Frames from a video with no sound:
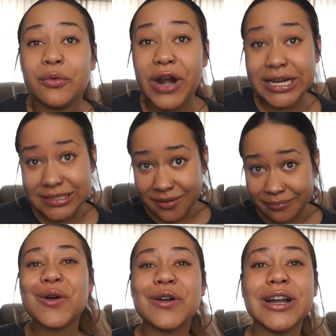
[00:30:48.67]

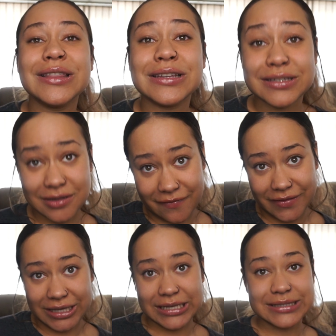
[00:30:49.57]
rectum or in the
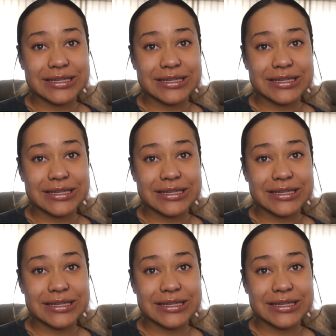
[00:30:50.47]
esophagus.